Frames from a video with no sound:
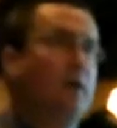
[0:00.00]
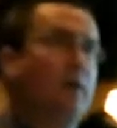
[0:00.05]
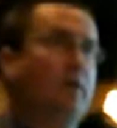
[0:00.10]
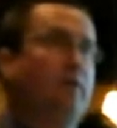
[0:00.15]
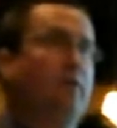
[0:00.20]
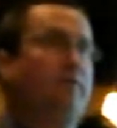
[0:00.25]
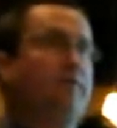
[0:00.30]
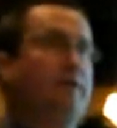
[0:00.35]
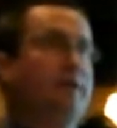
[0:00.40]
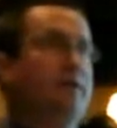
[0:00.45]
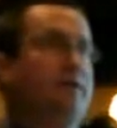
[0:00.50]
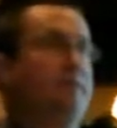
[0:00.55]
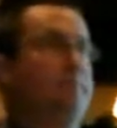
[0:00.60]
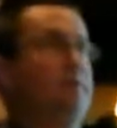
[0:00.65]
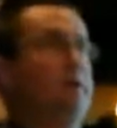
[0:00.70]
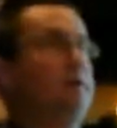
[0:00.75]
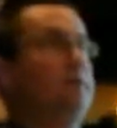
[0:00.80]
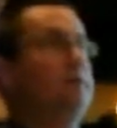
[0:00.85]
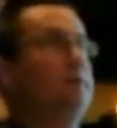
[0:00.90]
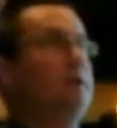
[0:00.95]

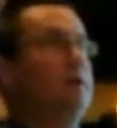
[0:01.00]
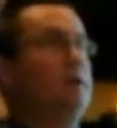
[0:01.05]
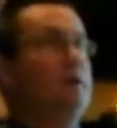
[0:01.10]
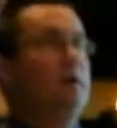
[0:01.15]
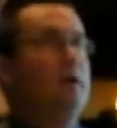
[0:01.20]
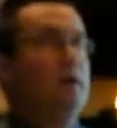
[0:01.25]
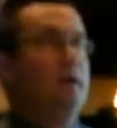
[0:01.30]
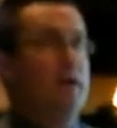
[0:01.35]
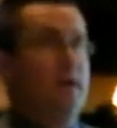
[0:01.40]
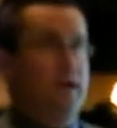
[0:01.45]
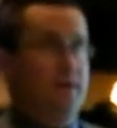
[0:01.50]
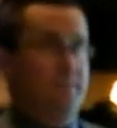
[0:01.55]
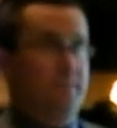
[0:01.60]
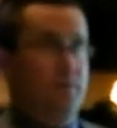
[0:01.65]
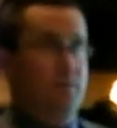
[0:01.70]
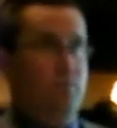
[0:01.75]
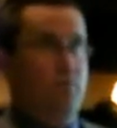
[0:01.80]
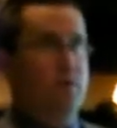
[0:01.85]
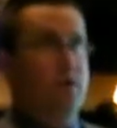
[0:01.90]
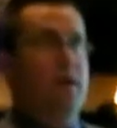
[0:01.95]
investment has
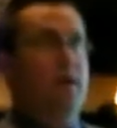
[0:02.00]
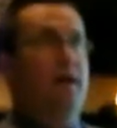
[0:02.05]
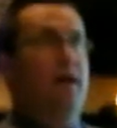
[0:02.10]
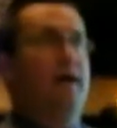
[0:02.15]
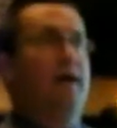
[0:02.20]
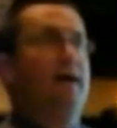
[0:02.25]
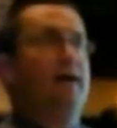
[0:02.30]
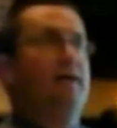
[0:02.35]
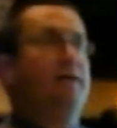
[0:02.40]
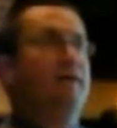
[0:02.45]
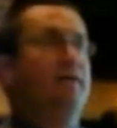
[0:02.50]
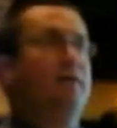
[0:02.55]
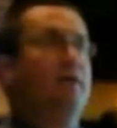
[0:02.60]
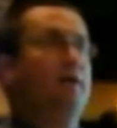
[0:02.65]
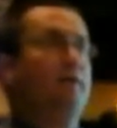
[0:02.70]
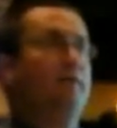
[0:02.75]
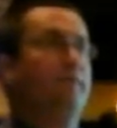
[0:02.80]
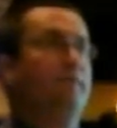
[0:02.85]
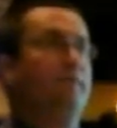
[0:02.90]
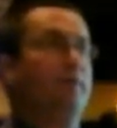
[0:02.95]
been realized
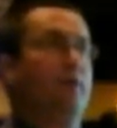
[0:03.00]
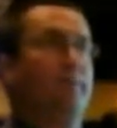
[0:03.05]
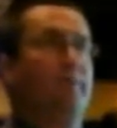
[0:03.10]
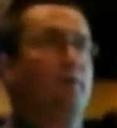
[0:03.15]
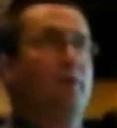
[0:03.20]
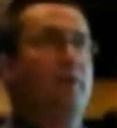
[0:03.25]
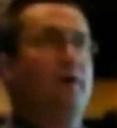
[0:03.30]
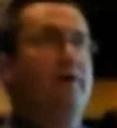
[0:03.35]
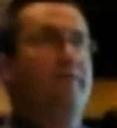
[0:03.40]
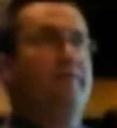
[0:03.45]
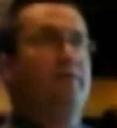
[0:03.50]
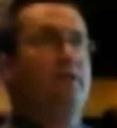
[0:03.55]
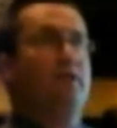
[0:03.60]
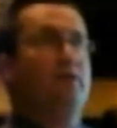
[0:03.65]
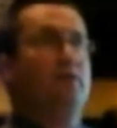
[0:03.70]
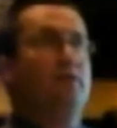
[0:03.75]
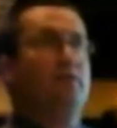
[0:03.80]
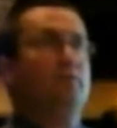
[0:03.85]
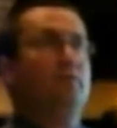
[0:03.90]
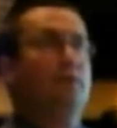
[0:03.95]
from a
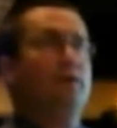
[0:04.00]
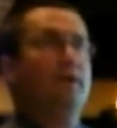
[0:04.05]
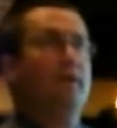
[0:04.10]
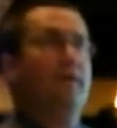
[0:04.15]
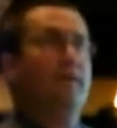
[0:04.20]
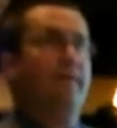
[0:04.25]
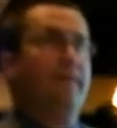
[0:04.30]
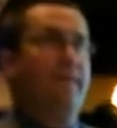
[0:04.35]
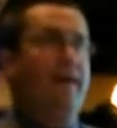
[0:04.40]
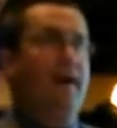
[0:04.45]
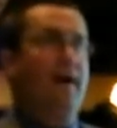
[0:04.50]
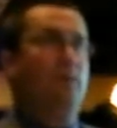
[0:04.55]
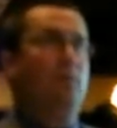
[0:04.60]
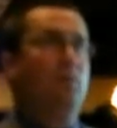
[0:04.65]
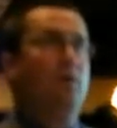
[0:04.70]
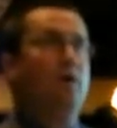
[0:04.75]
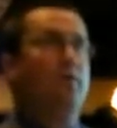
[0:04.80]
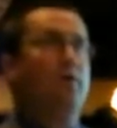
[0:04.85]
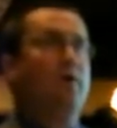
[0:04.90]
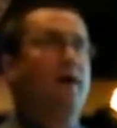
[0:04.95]
revenue that
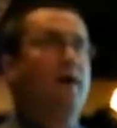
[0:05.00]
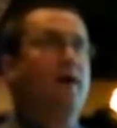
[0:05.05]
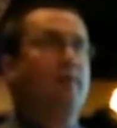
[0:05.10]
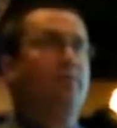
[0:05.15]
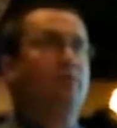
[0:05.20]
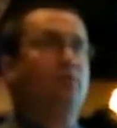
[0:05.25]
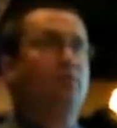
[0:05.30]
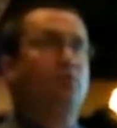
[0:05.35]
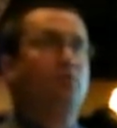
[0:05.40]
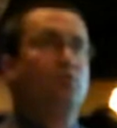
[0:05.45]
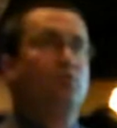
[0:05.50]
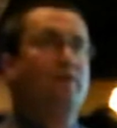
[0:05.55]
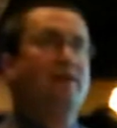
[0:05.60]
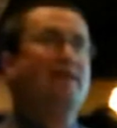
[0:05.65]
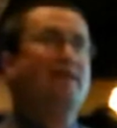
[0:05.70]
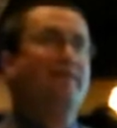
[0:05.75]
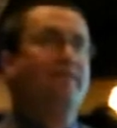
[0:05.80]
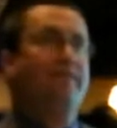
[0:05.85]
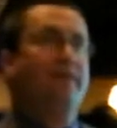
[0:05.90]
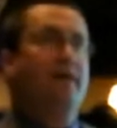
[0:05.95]
we were able to
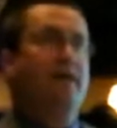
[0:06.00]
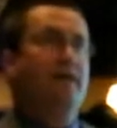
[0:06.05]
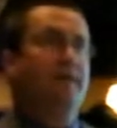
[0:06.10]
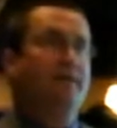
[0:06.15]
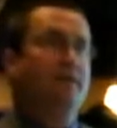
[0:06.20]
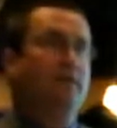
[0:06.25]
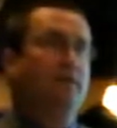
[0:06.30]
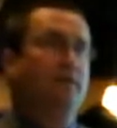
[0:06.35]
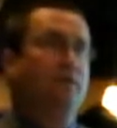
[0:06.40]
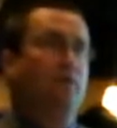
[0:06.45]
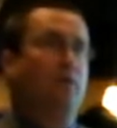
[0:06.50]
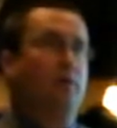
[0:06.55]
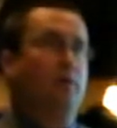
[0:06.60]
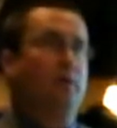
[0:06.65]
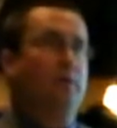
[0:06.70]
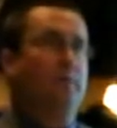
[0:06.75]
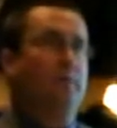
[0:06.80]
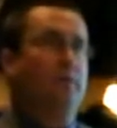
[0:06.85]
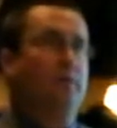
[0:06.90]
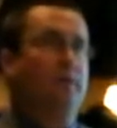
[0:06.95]
reinvest into our
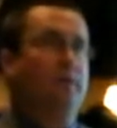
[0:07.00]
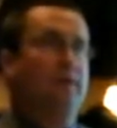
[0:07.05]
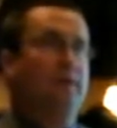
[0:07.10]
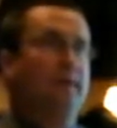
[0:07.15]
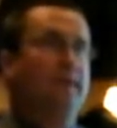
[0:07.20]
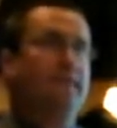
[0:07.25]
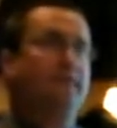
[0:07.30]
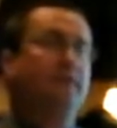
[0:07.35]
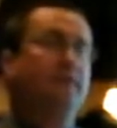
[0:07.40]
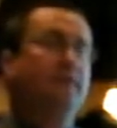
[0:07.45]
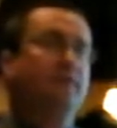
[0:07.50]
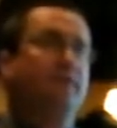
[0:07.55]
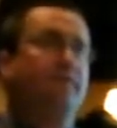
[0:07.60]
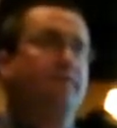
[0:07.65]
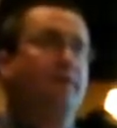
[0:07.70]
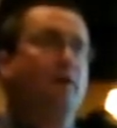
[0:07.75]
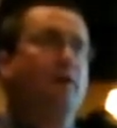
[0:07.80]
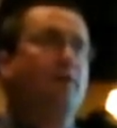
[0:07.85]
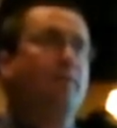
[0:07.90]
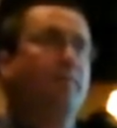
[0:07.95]
community. This is a
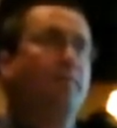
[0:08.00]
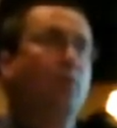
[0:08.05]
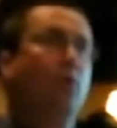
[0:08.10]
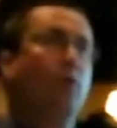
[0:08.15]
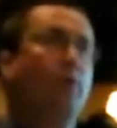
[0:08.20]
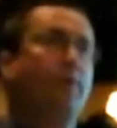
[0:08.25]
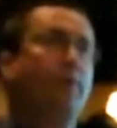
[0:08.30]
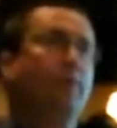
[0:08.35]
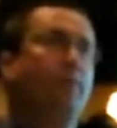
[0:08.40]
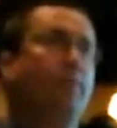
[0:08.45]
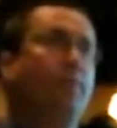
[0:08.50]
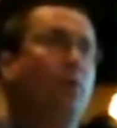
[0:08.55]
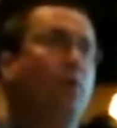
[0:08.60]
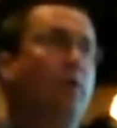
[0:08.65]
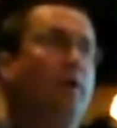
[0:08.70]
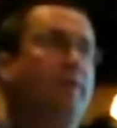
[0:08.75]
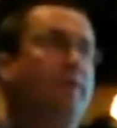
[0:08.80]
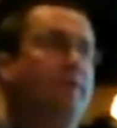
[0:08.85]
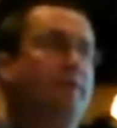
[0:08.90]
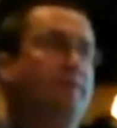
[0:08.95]
very important
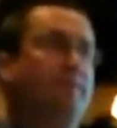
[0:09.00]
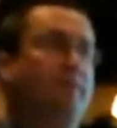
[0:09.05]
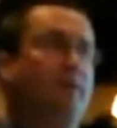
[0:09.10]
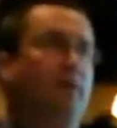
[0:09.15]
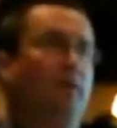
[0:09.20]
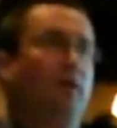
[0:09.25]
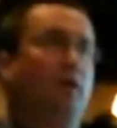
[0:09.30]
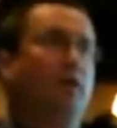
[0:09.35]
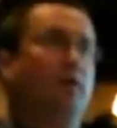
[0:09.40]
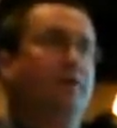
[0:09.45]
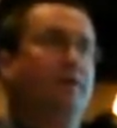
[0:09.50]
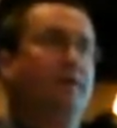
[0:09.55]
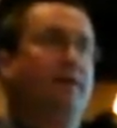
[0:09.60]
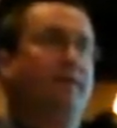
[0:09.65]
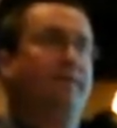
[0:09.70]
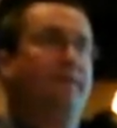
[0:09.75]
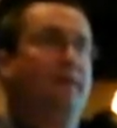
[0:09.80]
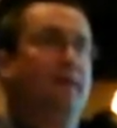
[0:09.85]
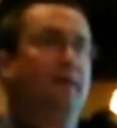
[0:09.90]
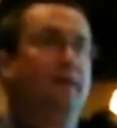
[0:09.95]
point that's been lost, I
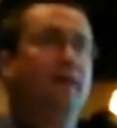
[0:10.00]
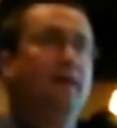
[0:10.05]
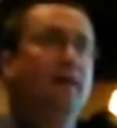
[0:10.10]
think,